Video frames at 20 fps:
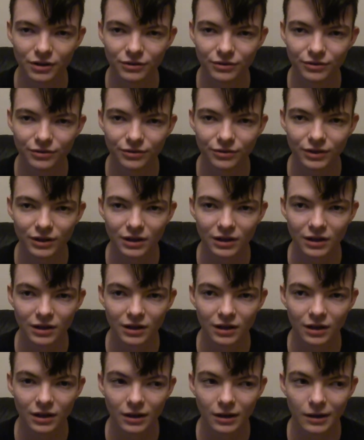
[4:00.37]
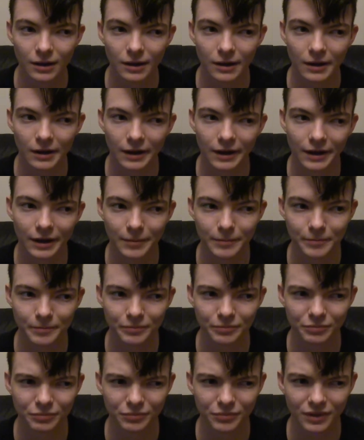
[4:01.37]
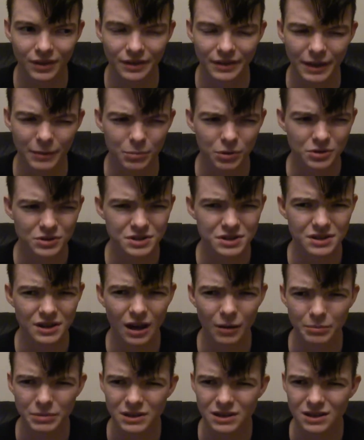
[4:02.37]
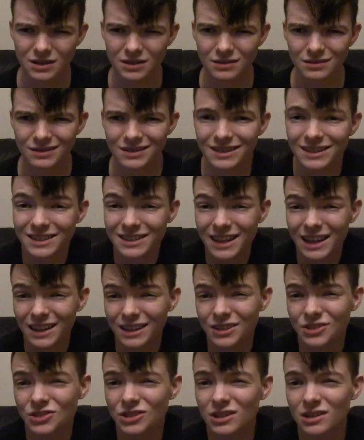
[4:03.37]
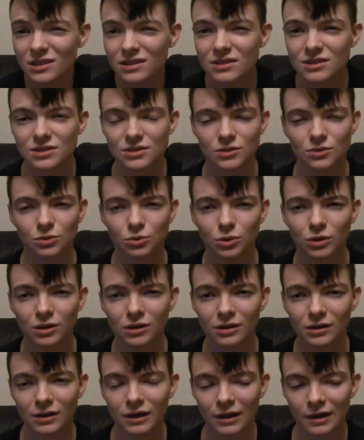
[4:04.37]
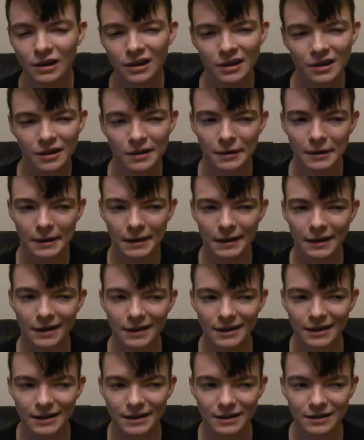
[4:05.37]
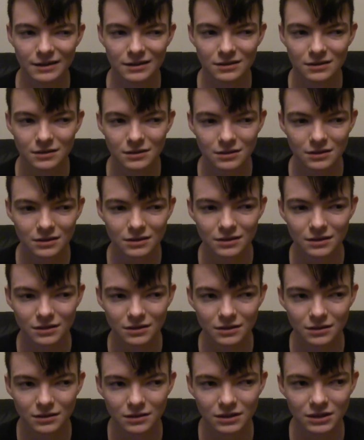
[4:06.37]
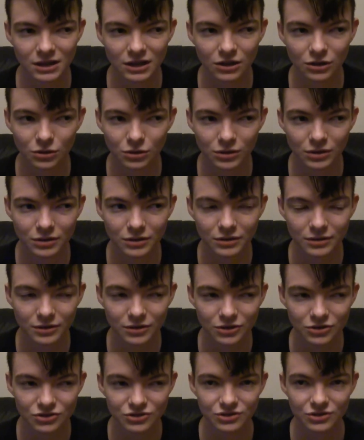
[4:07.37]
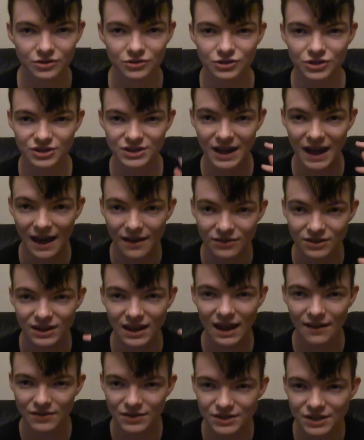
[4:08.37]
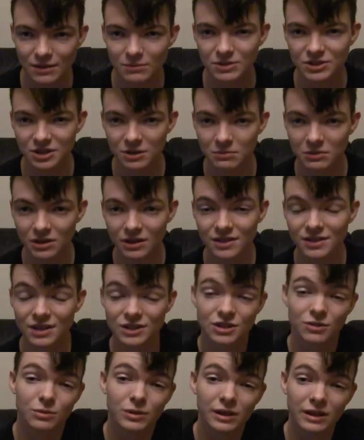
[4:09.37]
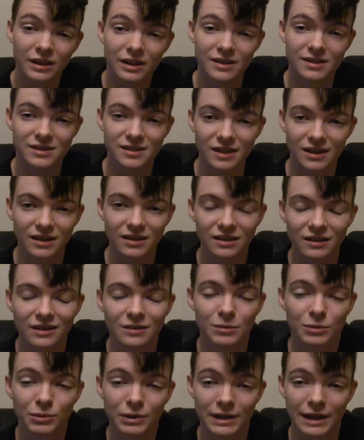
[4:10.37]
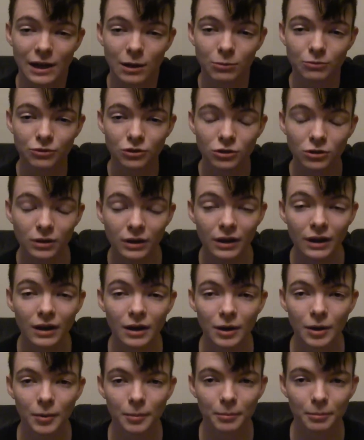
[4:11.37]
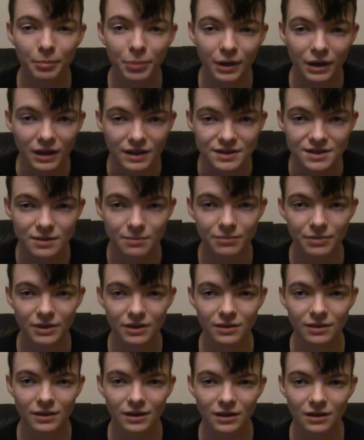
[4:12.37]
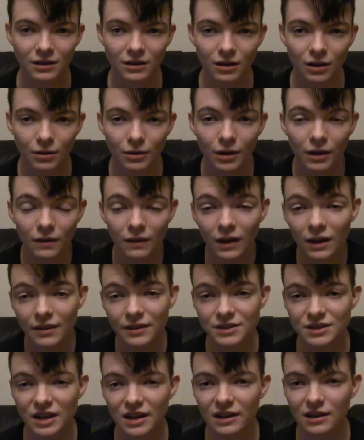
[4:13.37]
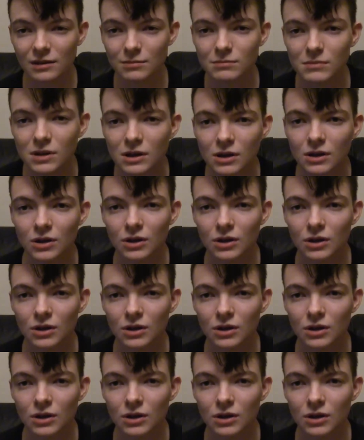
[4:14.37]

of that person not being intelligent, or, you know, just having to have the same stimulus. That's a really nice thing. It can be really helpful, but it's something that a lot of the time,